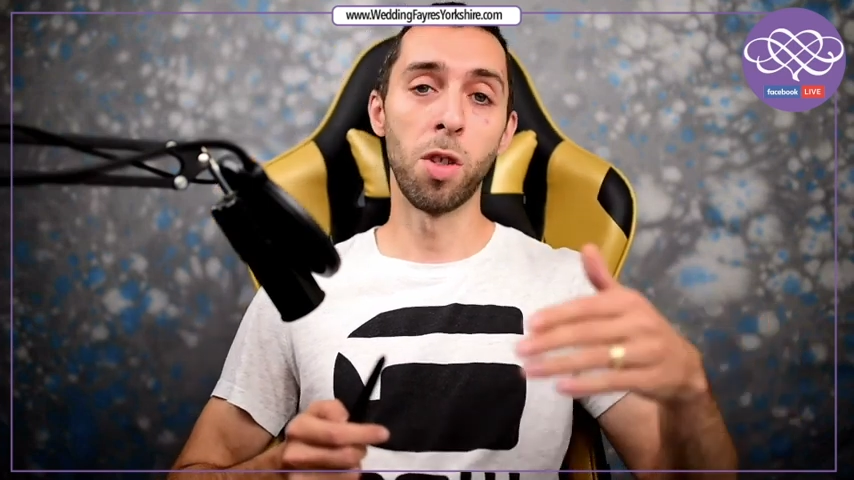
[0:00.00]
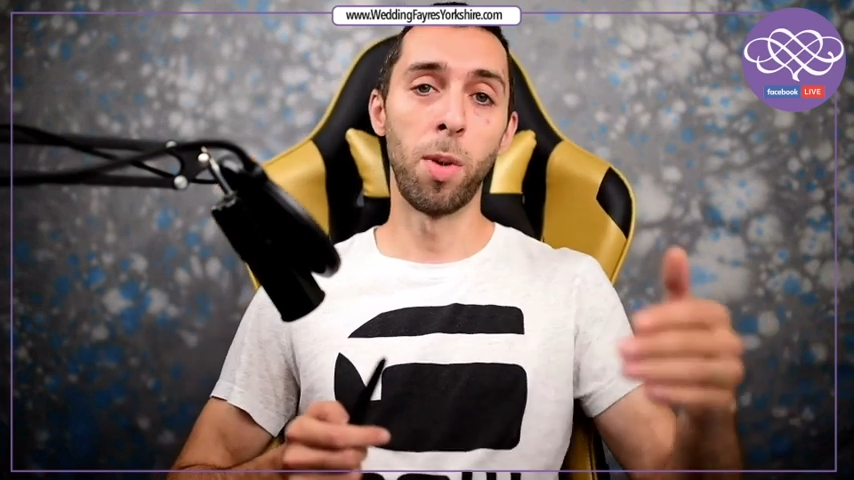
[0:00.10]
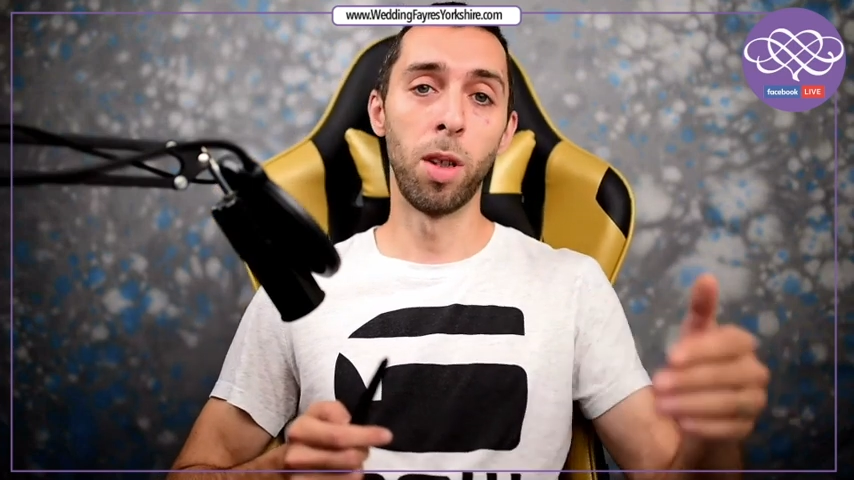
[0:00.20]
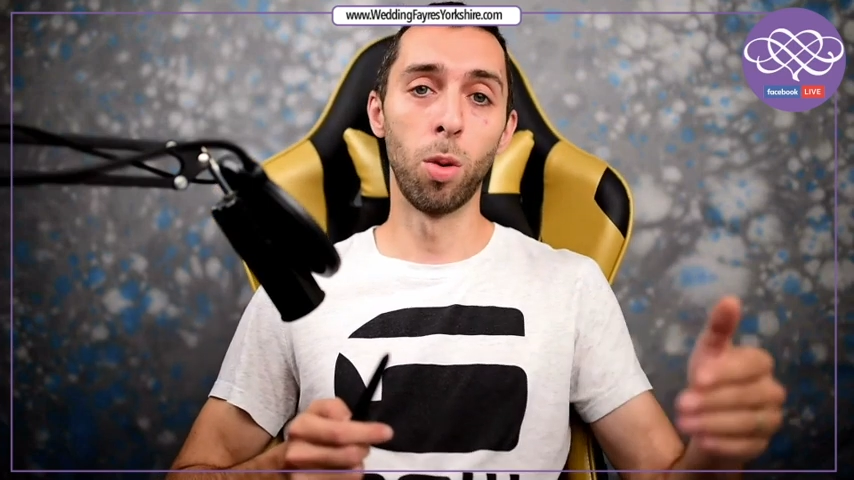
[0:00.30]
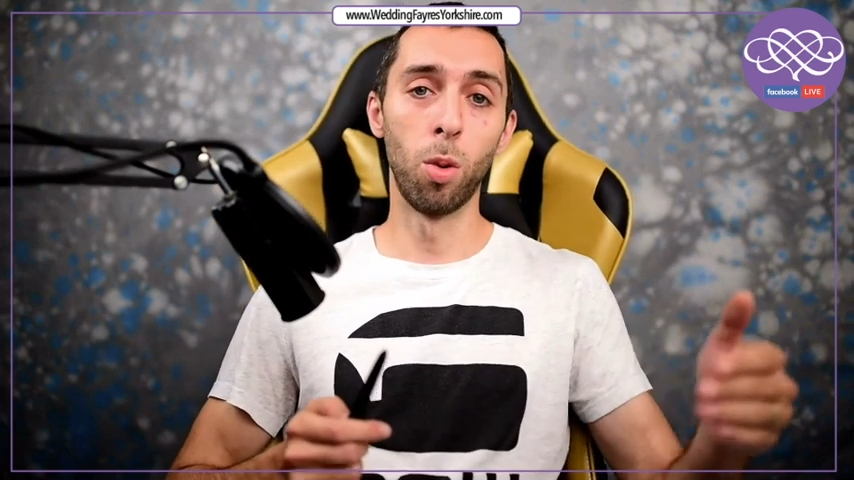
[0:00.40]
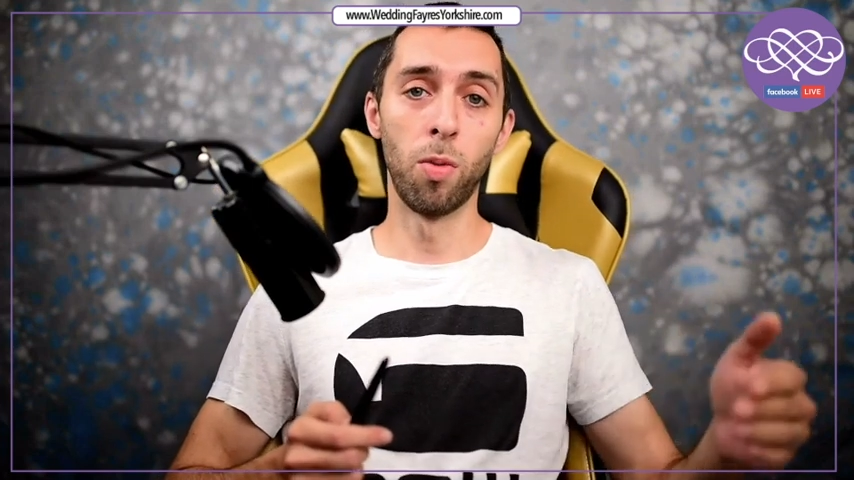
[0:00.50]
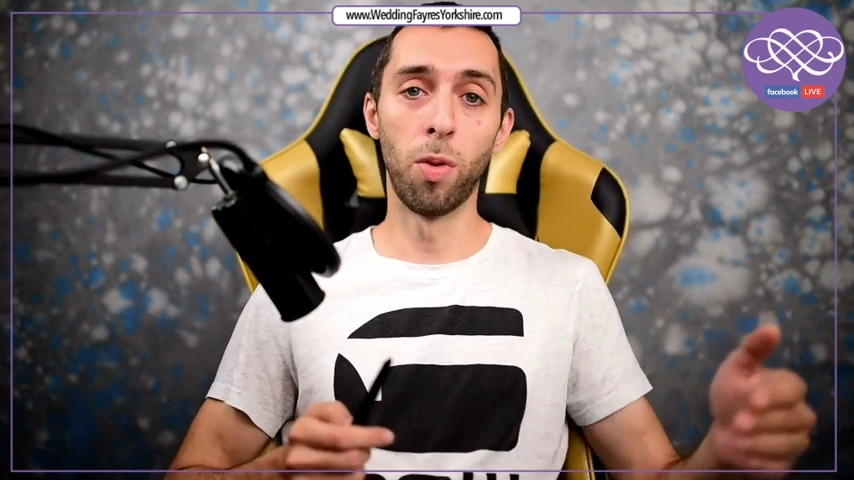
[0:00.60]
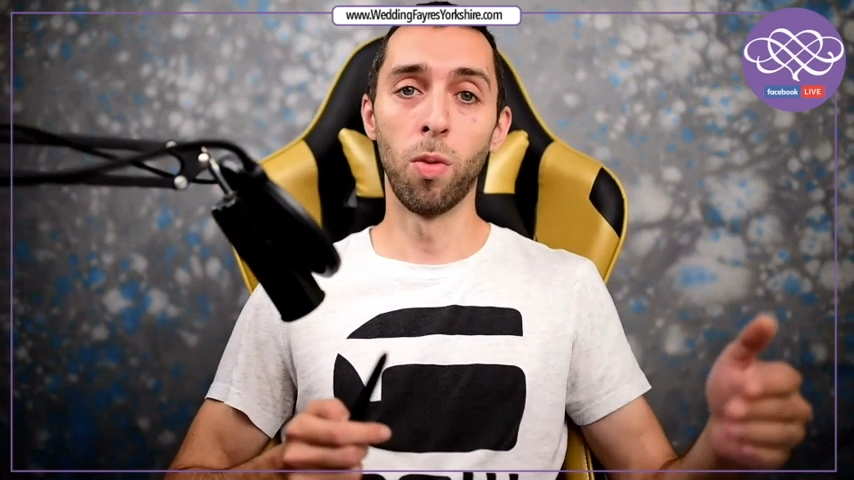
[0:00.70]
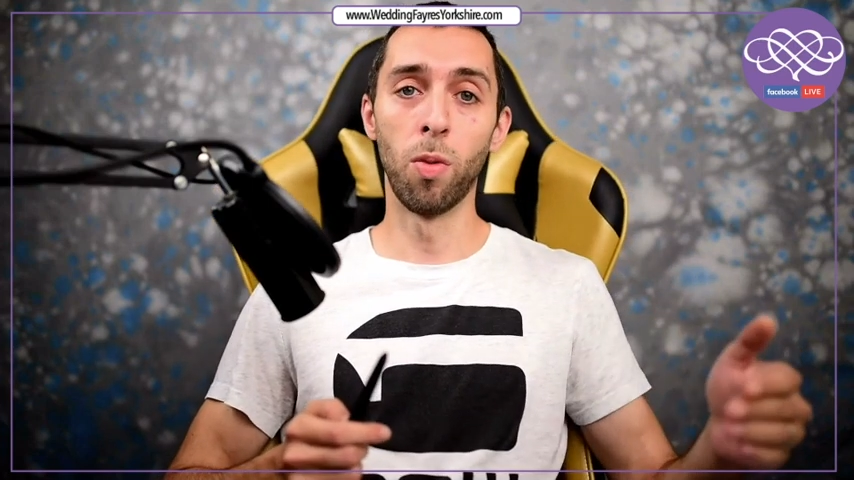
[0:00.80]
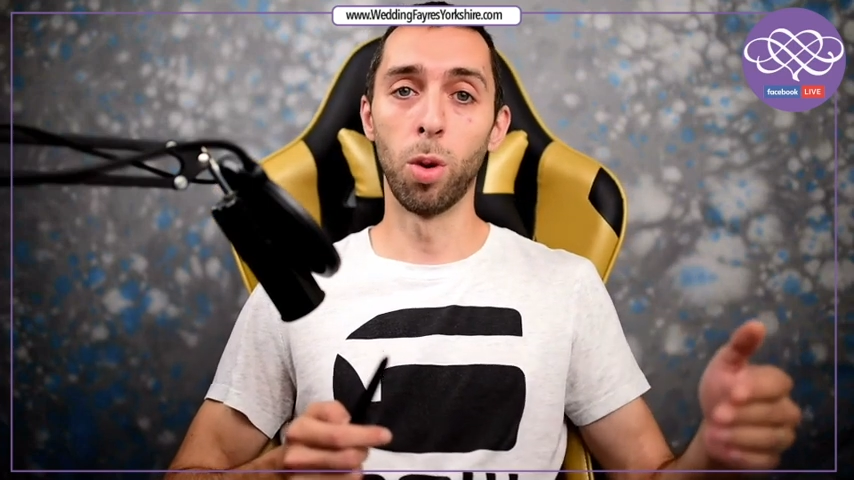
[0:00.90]
spend to look for
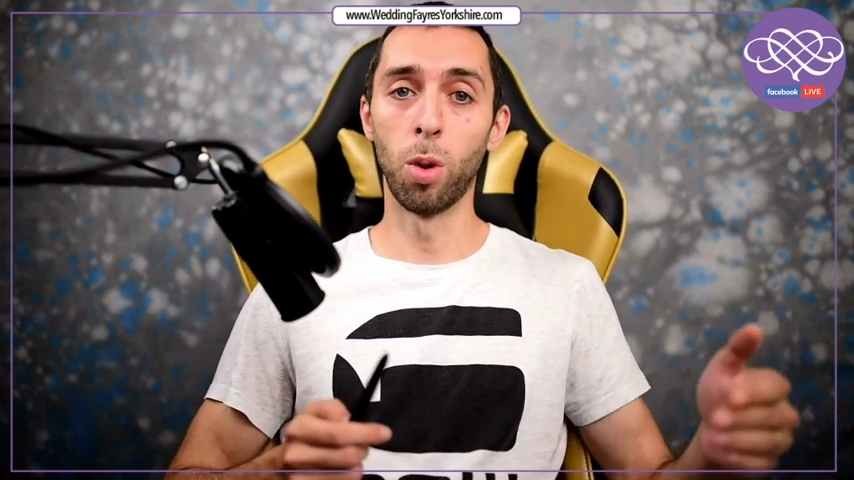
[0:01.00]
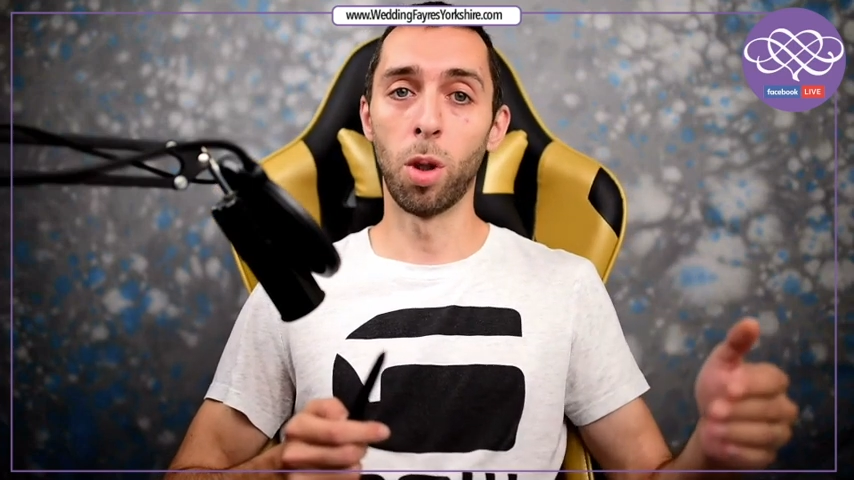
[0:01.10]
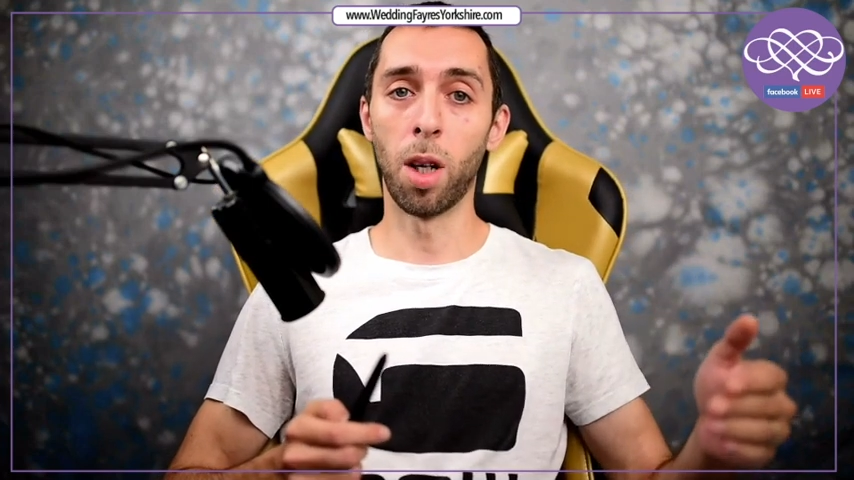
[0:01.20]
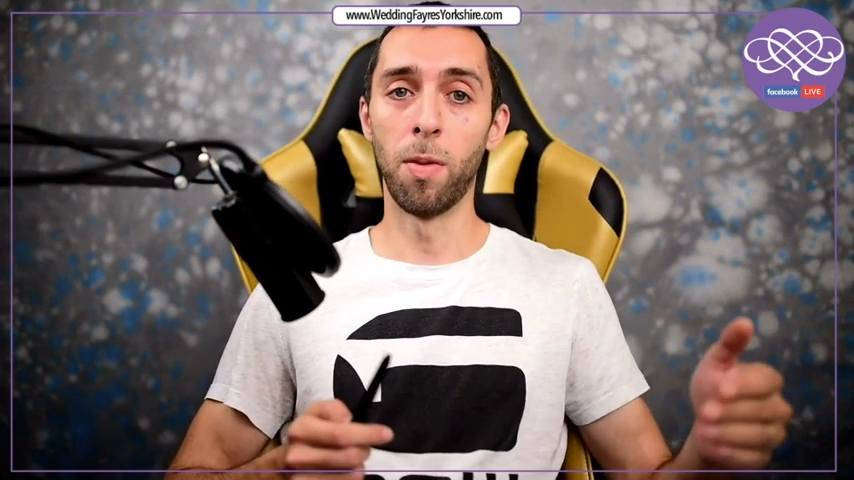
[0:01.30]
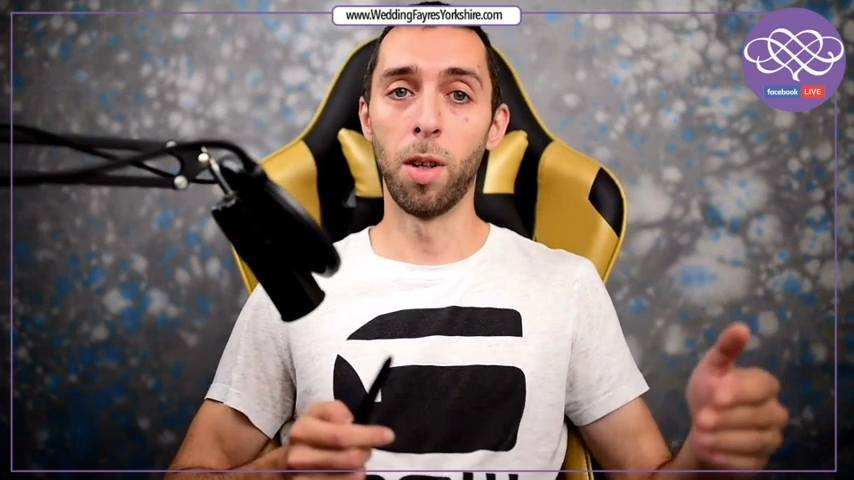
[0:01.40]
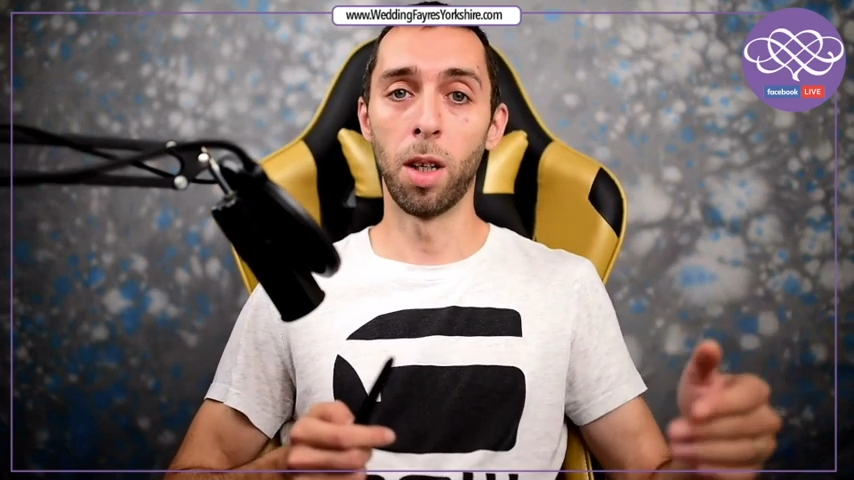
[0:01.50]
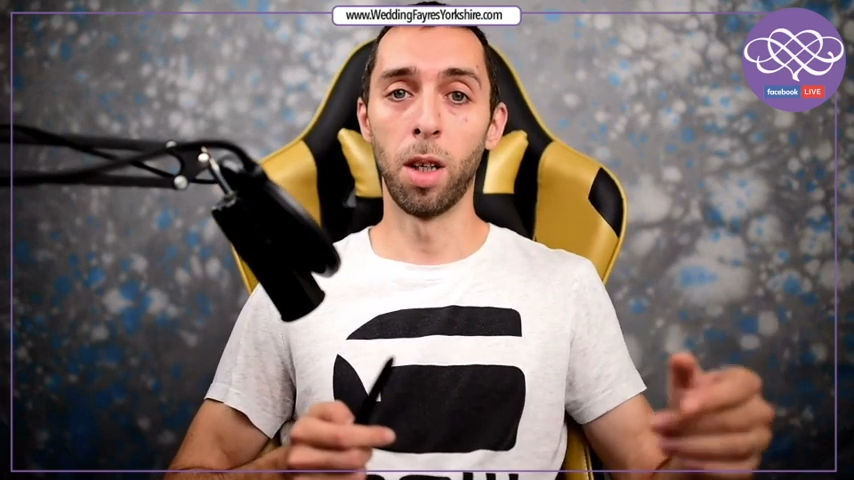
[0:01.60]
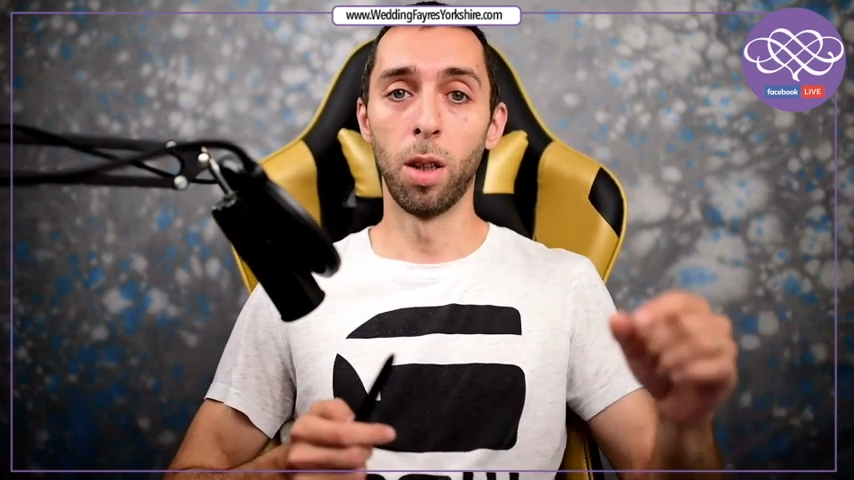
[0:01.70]
your photographer